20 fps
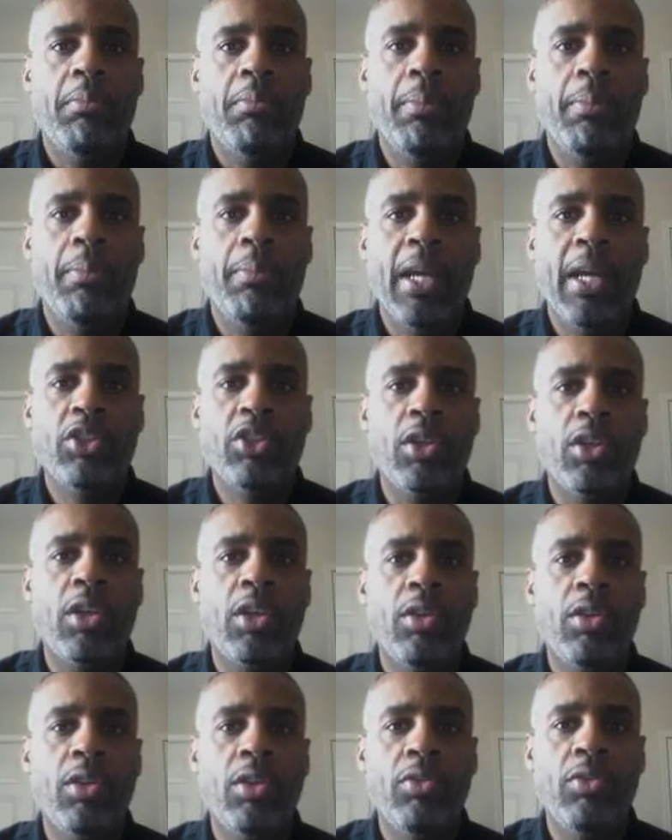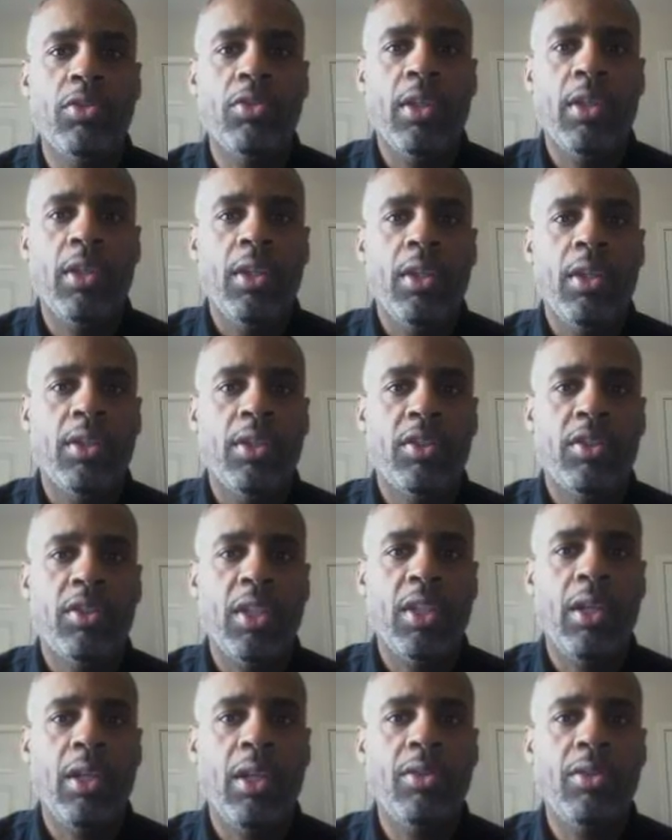But make sure you use the
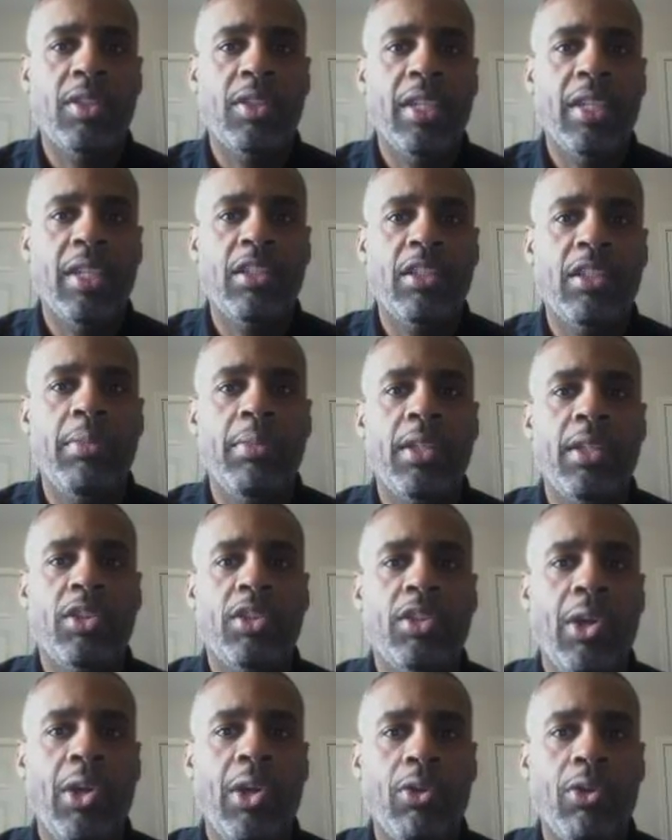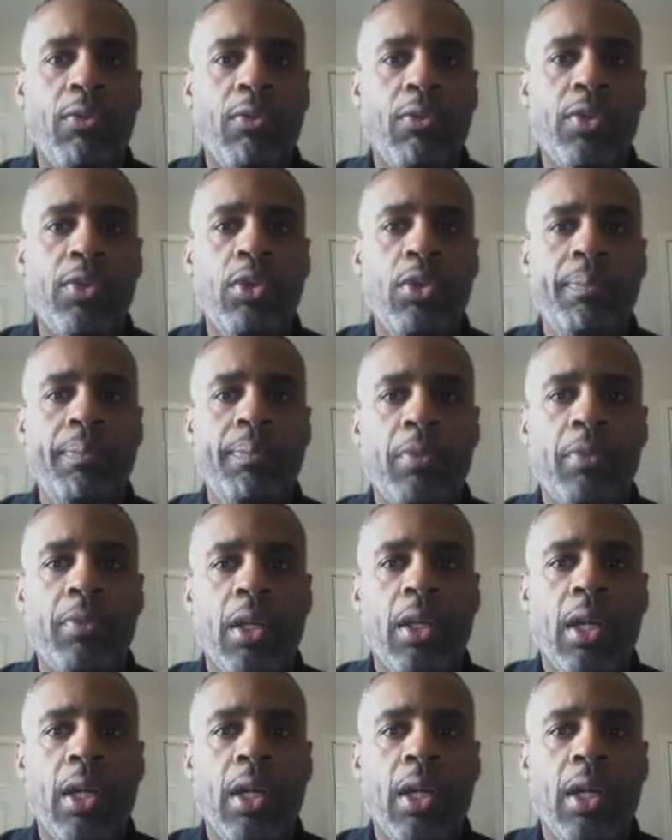Zillow, Zestimate, Total View,